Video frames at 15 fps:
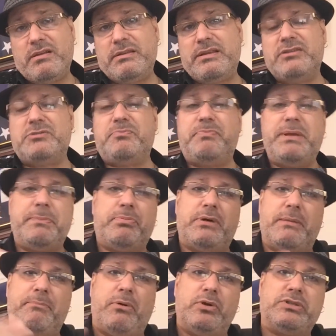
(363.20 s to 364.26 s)
there's people
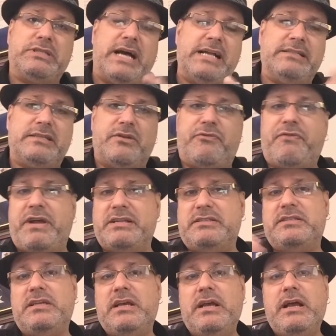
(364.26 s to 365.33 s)
on both sides of the fence